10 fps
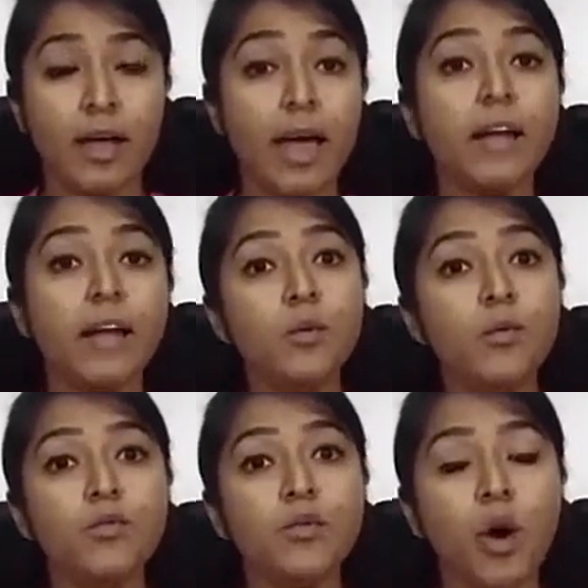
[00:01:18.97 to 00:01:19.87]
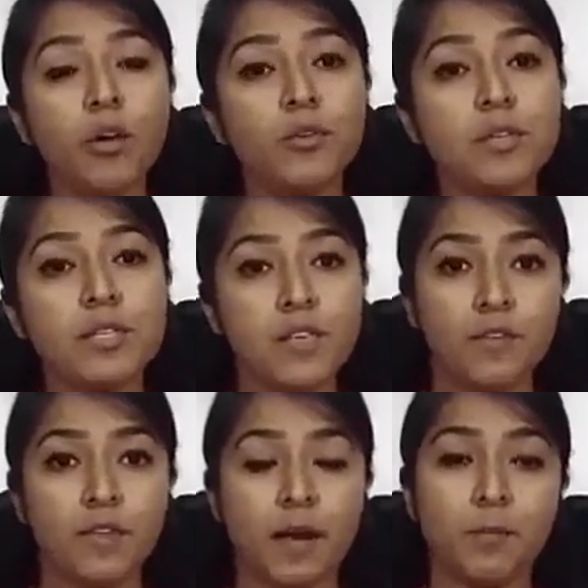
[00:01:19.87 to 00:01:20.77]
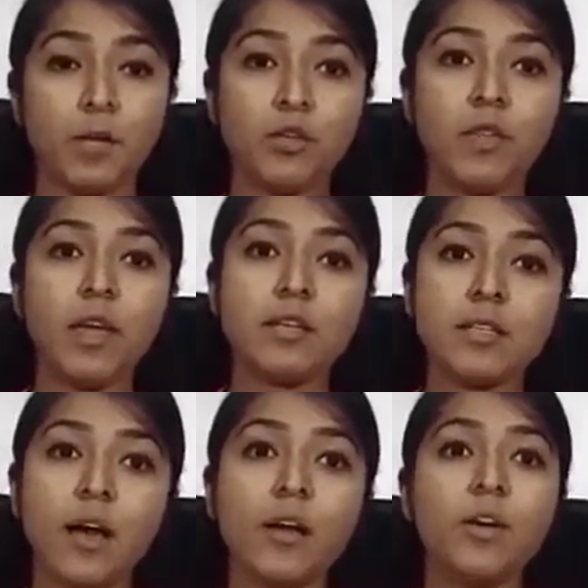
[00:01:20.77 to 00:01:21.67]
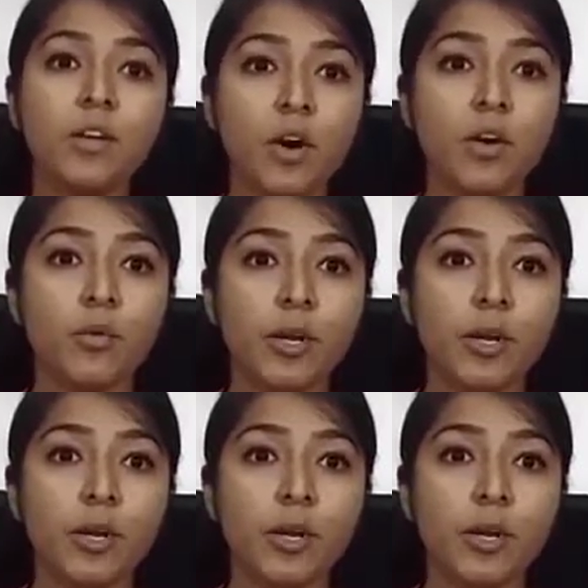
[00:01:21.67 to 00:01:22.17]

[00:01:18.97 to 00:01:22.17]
and you do not receive that much in the entire year.